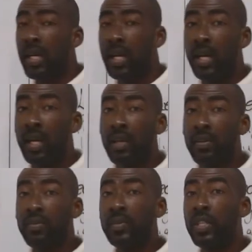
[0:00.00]

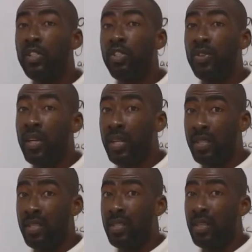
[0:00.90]
the
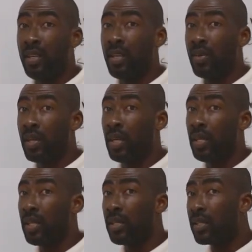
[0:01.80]
unit,
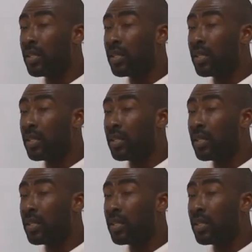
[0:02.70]
okay, the